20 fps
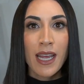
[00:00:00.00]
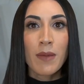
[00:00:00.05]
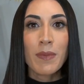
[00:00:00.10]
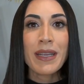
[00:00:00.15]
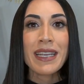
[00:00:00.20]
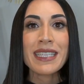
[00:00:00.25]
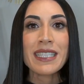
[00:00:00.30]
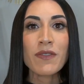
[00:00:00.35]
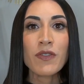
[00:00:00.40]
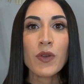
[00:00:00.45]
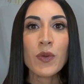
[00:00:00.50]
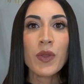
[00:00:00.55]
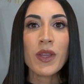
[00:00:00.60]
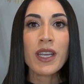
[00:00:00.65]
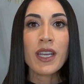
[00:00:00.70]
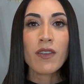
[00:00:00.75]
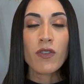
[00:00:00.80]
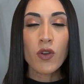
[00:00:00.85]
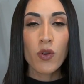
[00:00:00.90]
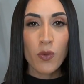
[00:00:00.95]
because if you
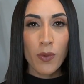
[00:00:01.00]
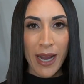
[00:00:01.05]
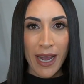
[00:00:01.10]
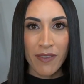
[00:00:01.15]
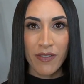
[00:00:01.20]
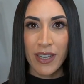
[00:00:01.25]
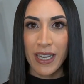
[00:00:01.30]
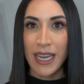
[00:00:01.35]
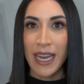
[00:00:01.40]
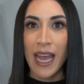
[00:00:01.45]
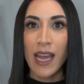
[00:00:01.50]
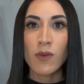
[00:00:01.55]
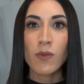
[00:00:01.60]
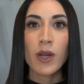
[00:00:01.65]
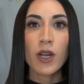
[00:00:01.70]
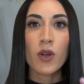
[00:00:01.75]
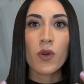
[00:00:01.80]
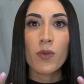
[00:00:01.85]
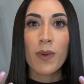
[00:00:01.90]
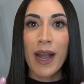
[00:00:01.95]
think of gravity and
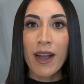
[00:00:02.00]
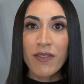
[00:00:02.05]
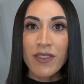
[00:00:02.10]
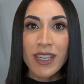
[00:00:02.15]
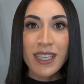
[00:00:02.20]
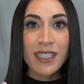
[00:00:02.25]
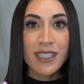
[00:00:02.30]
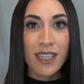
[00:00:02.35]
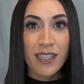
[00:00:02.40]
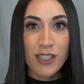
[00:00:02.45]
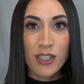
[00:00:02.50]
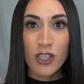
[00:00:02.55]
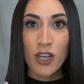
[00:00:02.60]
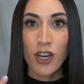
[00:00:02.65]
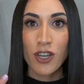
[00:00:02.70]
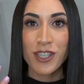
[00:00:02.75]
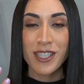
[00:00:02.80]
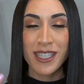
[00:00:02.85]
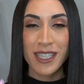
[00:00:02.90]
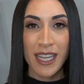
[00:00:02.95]
what gravity does to
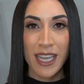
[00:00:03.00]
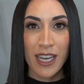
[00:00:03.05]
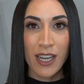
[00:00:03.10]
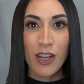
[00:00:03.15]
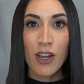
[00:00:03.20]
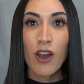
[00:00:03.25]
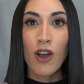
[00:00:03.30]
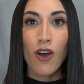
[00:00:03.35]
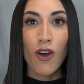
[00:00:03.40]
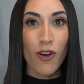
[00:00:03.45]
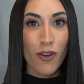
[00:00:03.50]
our skin,